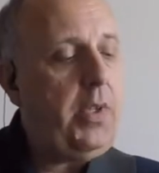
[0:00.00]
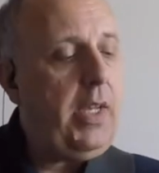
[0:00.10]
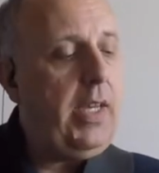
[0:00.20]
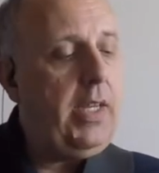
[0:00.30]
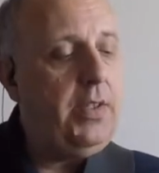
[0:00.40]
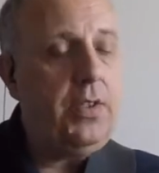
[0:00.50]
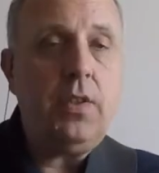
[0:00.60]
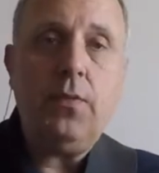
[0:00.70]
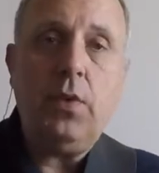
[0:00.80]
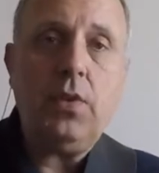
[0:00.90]
and
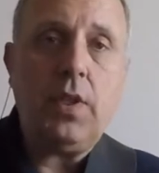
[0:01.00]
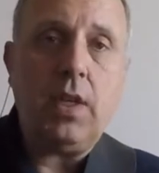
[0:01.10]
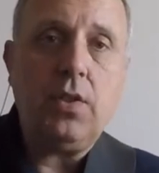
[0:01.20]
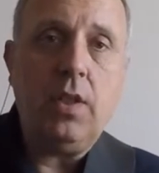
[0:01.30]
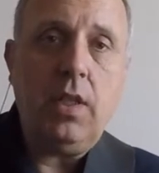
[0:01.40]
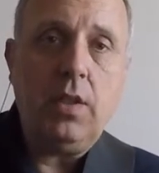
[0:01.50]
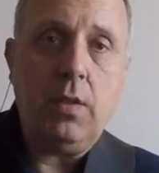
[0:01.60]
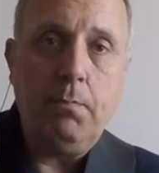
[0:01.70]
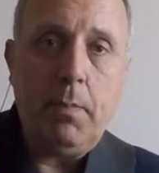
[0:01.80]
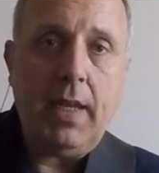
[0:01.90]
the first section is the
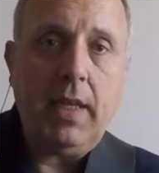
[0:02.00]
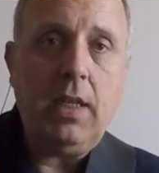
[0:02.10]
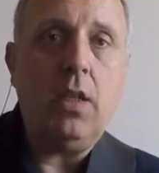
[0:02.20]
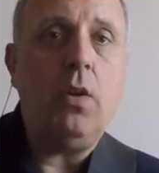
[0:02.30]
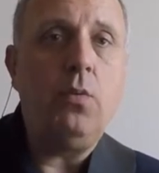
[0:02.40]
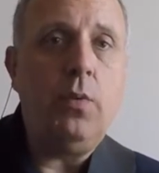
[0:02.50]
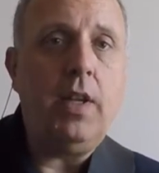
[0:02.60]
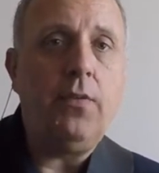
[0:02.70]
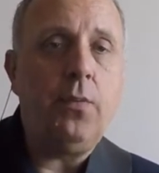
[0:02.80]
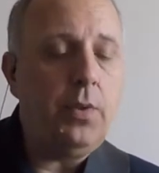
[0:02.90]
main
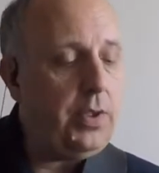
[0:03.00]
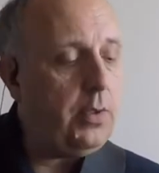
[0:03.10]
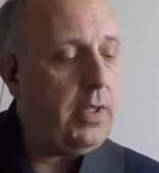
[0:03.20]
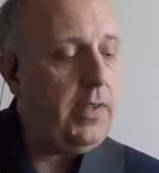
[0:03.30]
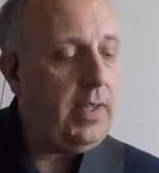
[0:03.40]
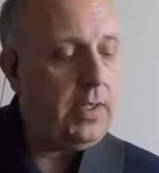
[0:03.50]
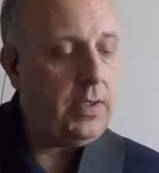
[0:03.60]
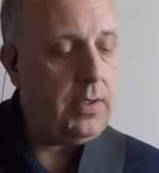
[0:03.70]
riff, which goes like this.